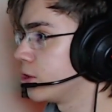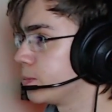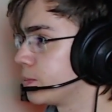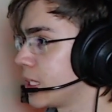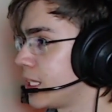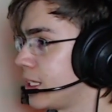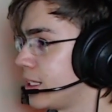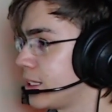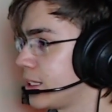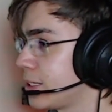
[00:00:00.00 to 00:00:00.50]

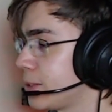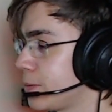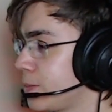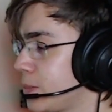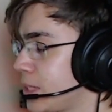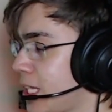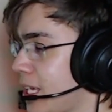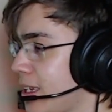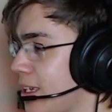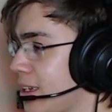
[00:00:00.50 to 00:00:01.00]

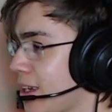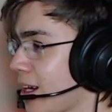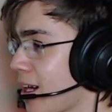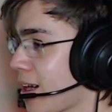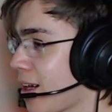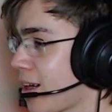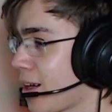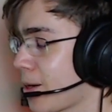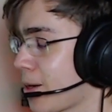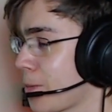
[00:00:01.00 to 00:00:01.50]
and they
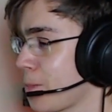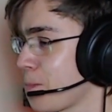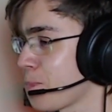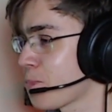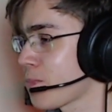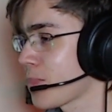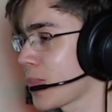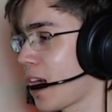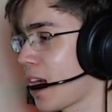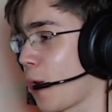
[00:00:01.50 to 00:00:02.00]
are
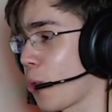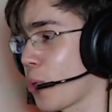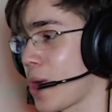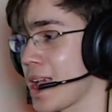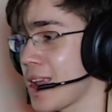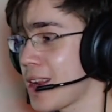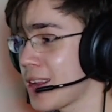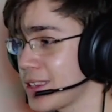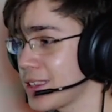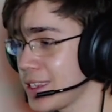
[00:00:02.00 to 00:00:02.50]

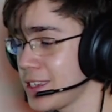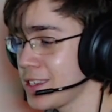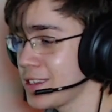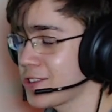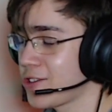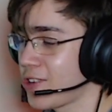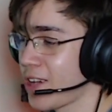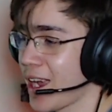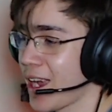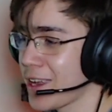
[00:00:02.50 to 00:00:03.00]
already
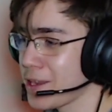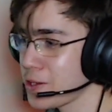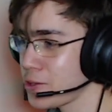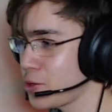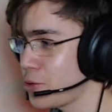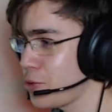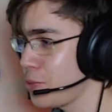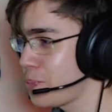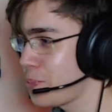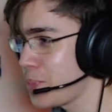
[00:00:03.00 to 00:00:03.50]
trying
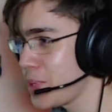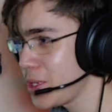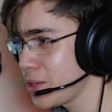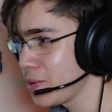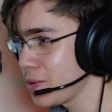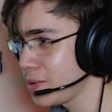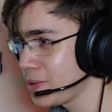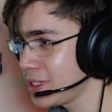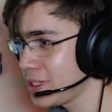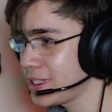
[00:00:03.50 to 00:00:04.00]
to
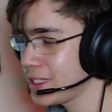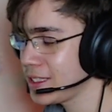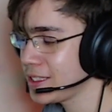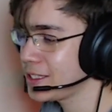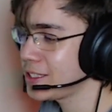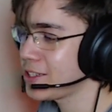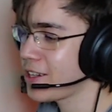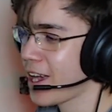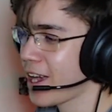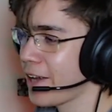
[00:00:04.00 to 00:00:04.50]
build the
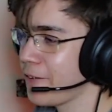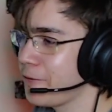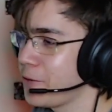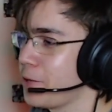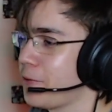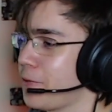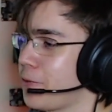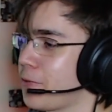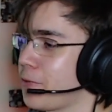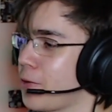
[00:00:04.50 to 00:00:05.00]

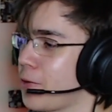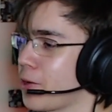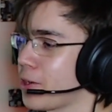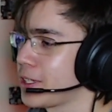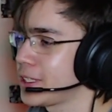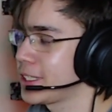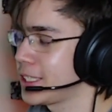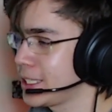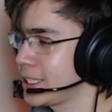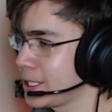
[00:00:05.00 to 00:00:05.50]
driver
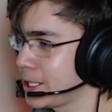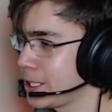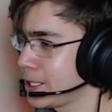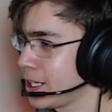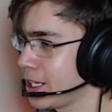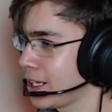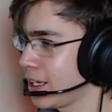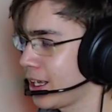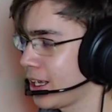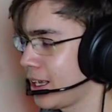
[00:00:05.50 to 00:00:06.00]
for the
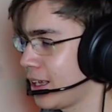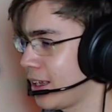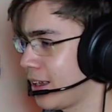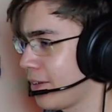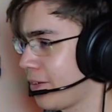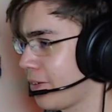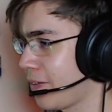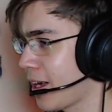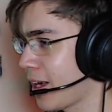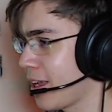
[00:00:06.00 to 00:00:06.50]

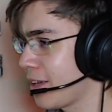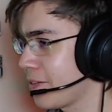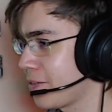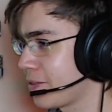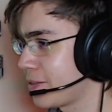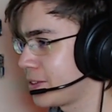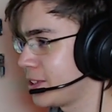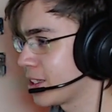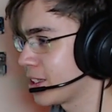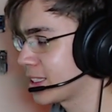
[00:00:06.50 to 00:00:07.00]

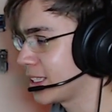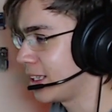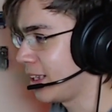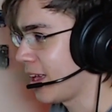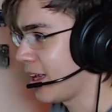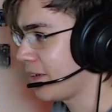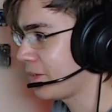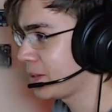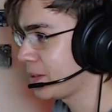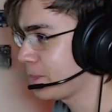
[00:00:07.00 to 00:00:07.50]

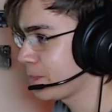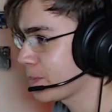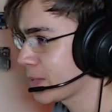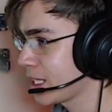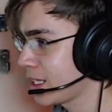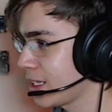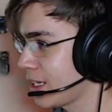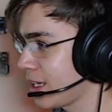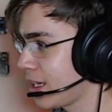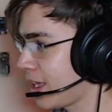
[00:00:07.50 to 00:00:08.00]
5.11,
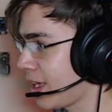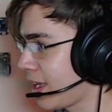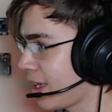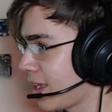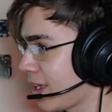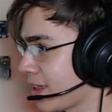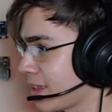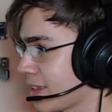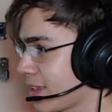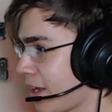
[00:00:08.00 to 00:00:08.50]

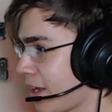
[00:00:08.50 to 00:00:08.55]
and I